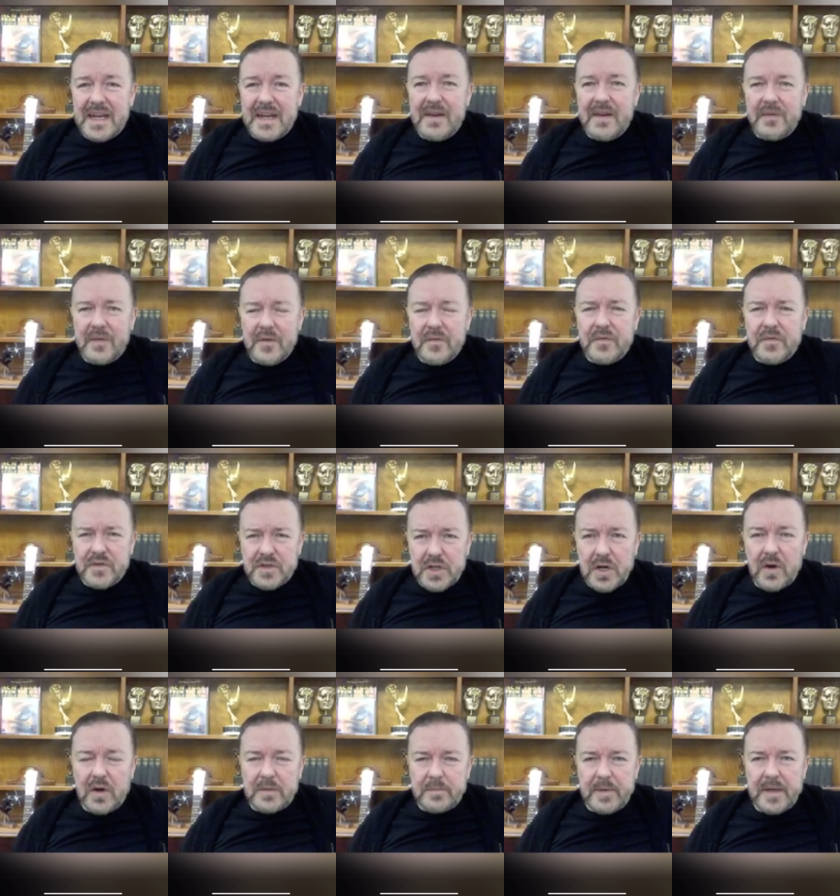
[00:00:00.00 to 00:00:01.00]
If it
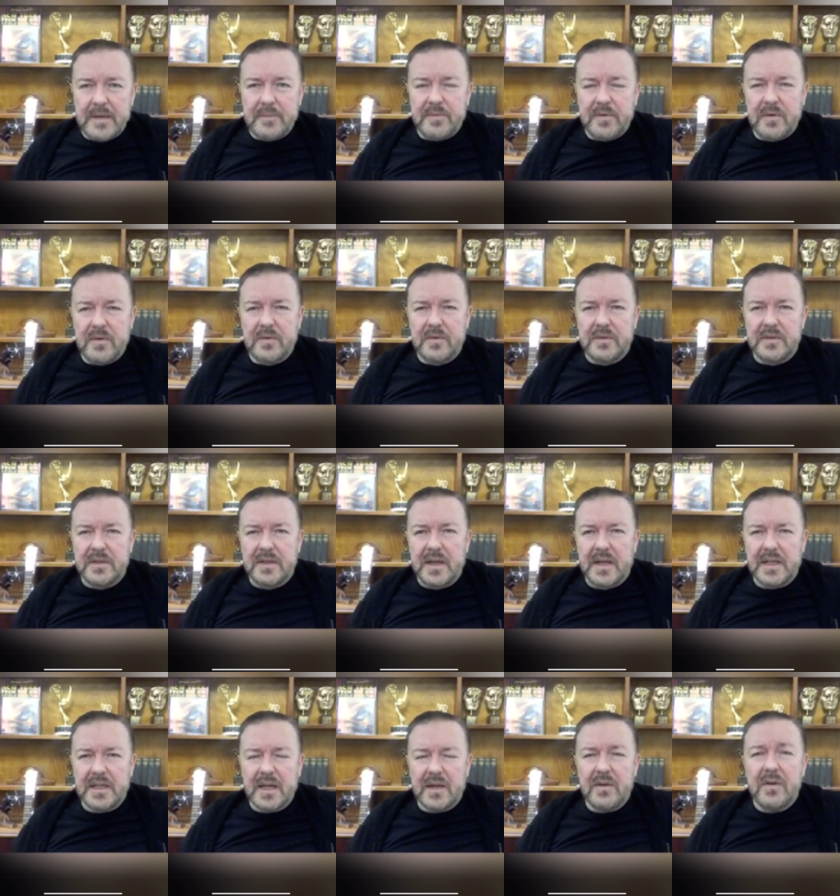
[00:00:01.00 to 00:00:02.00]
shocked people, I
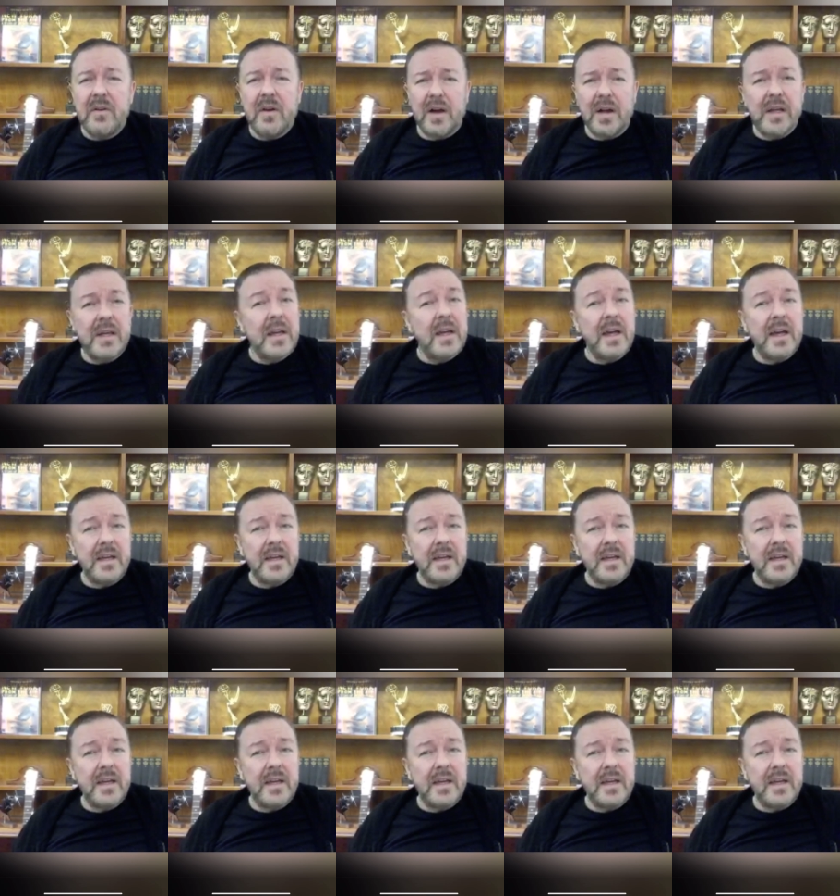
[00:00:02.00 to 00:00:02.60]
go, all right, yeah,